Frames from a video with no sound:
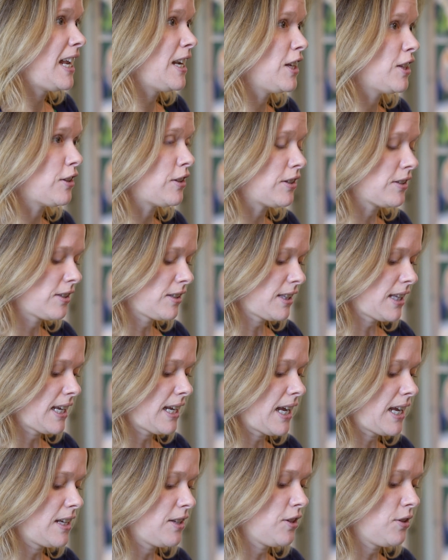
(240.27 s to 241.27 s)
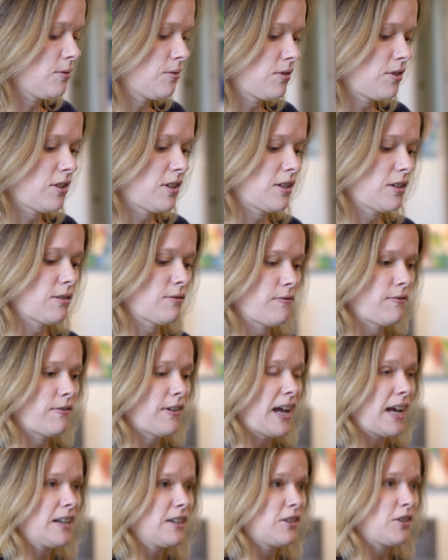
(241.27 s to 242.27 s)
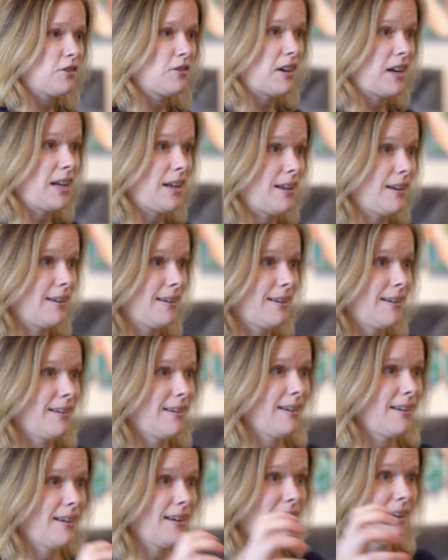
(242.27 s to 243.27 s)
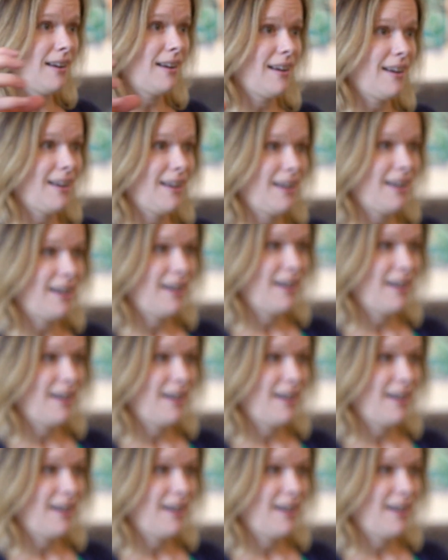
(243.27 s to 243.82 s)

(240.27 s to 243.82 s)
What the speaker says: and it looks like I used this fat crayon. And I